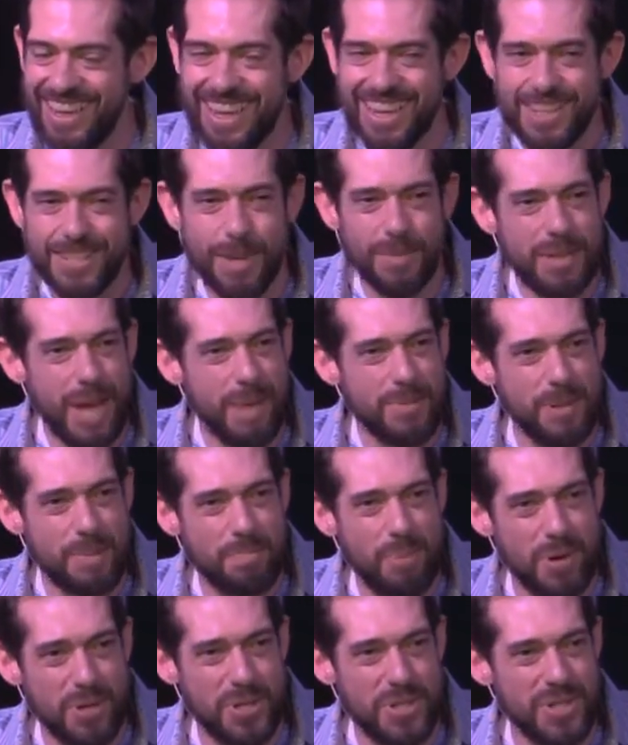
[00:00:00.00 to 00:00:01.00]
Sometimes it
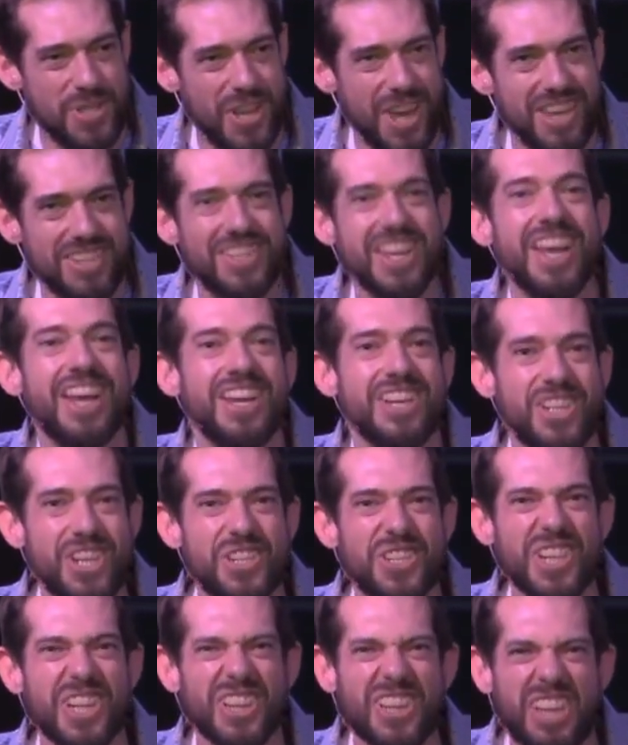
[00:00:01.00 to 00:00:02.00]
pushes us
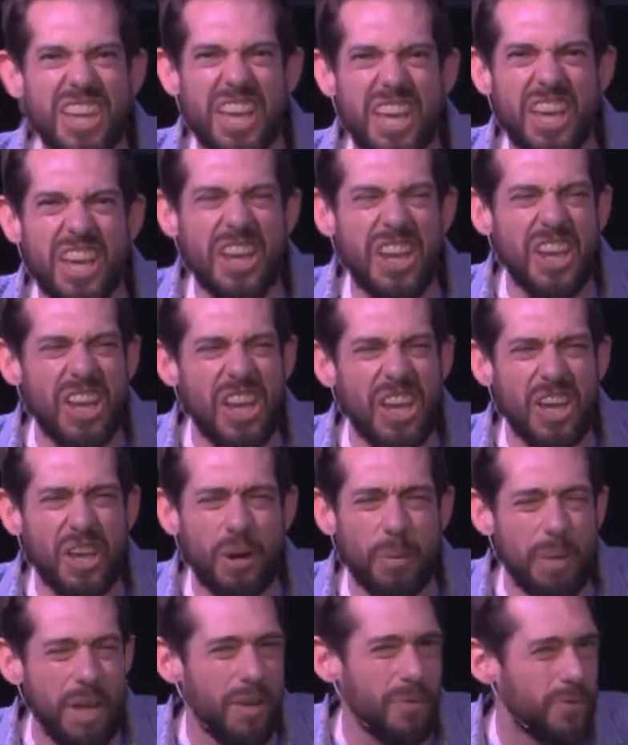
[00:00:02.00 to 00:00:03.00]
just a
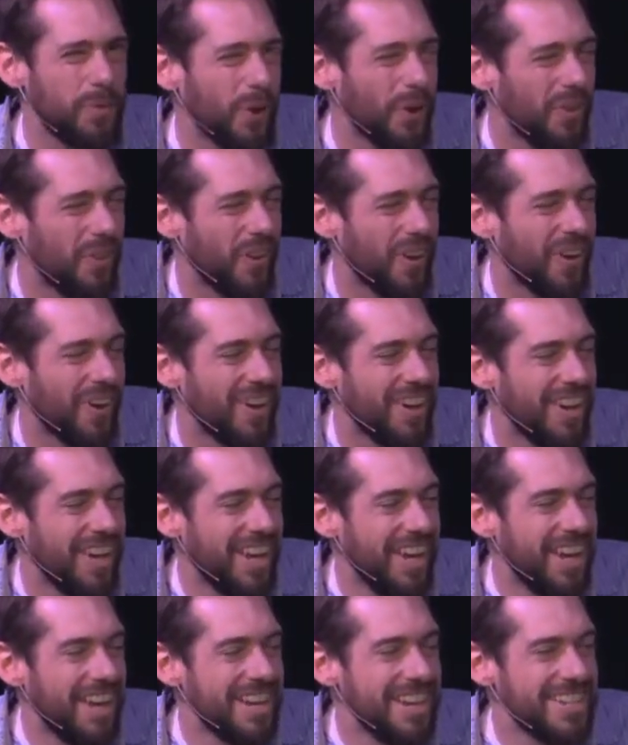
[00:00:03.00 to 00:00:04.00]
little bit further
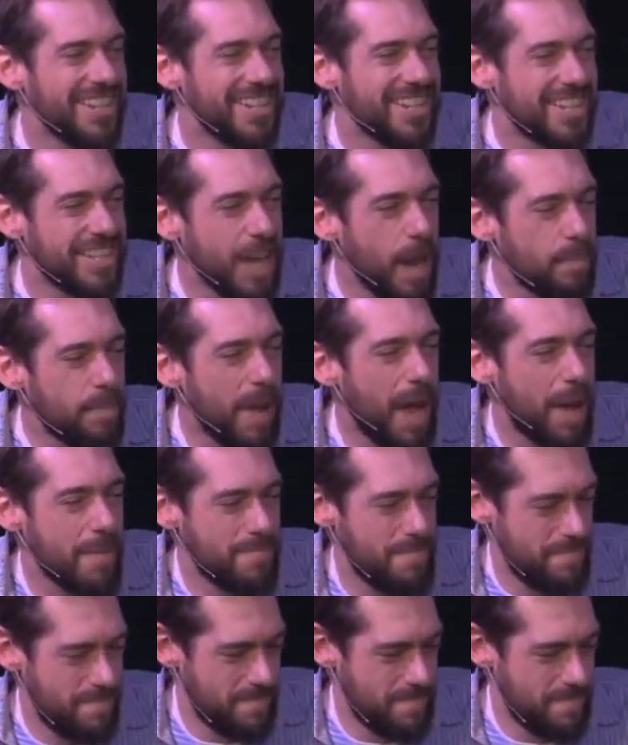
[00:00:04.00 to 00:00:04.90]
to step up.